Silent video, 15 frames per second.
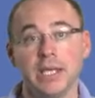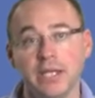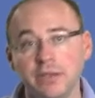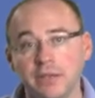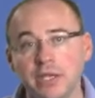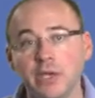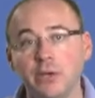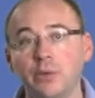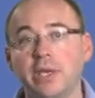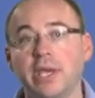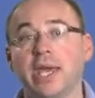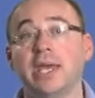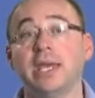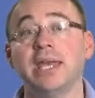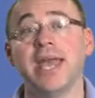In the
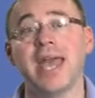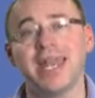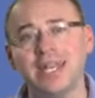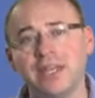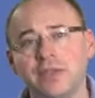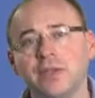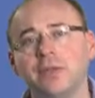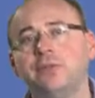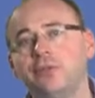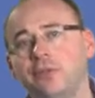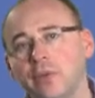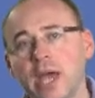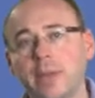UK, anything too